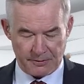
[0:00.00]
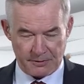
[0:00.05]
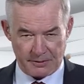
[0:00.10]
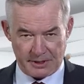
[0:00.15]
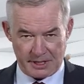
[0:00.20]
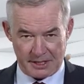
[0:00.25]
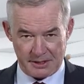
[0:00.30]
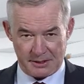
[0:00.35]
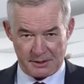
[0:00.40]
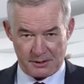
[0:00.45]

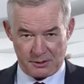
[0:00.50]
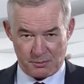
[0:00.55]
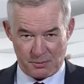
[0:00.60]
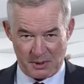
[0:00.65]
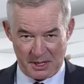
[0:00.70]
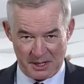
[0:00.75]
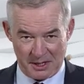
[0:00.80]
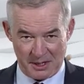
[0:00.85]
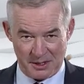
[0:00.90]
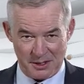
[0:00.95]
guest
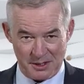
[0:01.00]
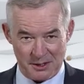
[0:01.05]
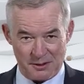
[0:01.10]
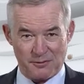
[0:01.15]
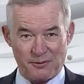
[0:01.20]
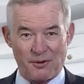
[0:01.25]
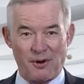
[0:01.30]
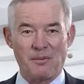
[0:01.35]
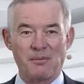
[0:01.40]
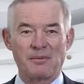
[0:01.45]
speakers
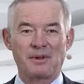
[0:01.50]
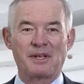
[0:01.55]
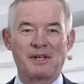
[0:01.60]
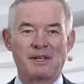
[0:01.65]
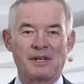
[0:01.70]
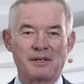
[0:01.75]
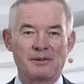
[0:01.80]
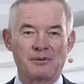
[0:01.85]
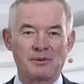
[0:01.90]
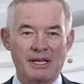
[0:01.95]
from
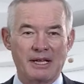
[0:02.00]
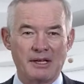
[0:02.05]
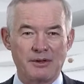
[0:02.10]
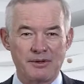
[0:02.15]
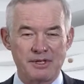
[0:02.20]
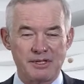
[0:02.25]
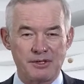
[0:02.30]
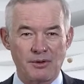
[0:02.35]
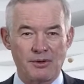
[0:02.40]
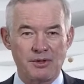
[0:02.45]
the Renal
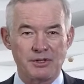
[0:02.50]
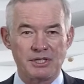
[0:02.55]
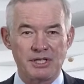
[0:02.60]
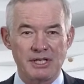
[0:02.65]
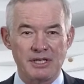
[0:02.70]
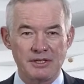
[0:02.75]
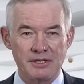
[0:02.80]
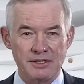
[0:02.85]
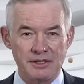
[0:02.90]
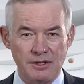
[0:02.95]
Research
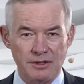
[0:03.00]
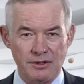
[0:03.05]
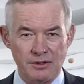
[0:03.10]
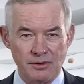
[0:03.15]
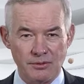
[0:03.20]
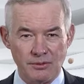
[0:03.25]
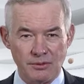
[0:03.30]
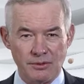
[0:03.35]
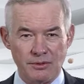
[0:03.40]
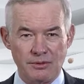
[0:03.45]

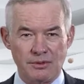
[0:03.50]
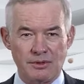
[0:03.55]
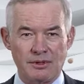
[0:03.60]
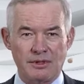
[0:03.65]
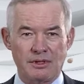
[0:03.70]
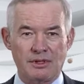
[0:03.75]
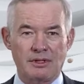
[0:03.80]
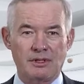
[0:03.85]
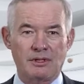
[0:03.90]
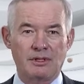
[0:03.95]
Institute,
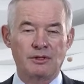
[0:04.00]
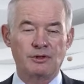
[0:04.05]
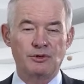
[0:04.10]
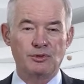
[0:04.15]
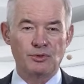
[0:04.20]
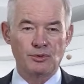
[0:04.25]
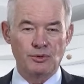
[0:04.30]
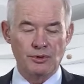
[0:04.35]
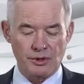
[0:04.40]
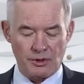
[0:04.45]

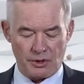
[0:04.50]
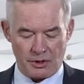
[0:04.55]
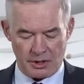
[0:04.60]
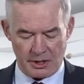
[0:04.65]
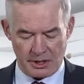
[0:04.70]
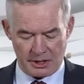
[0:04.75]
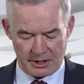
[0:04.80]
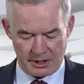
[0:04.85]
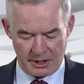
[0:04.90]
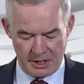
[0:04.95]
New
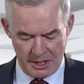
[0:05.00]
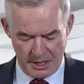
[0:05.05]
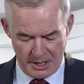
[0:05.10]
York.